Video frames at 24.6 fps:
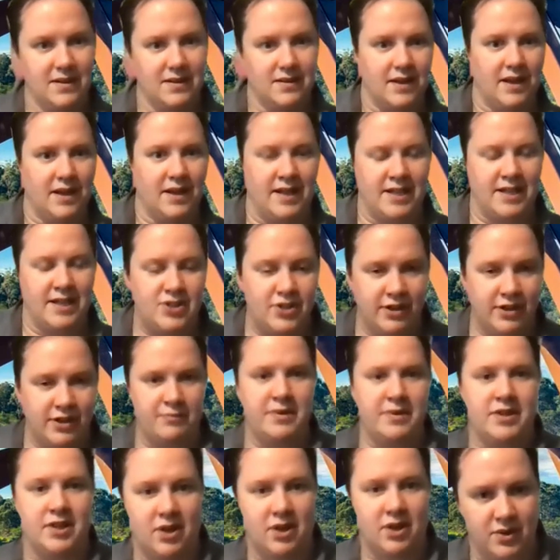Unless you give me
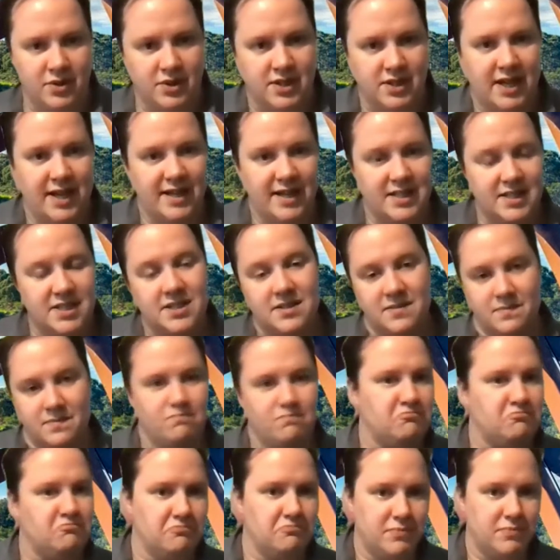the context,
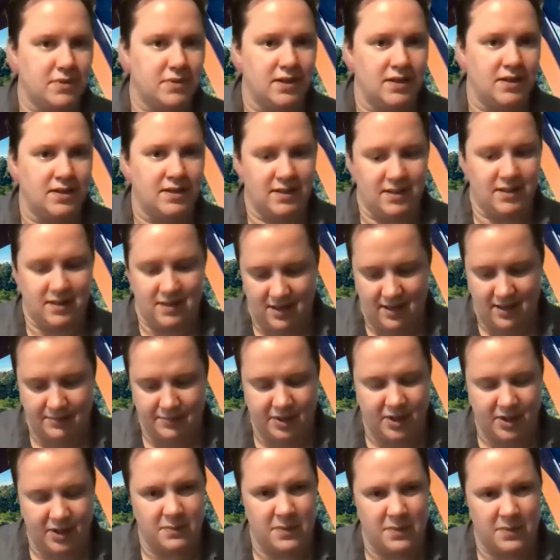I'm
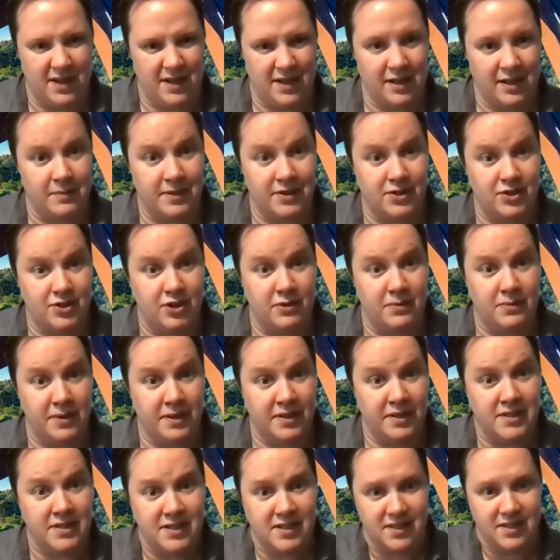going to be a little bit
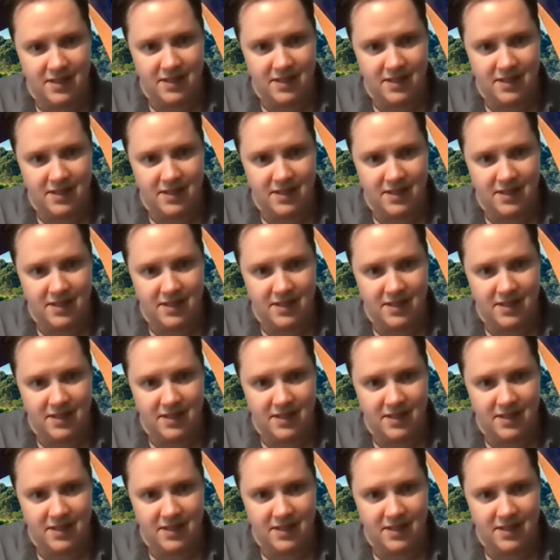dubious.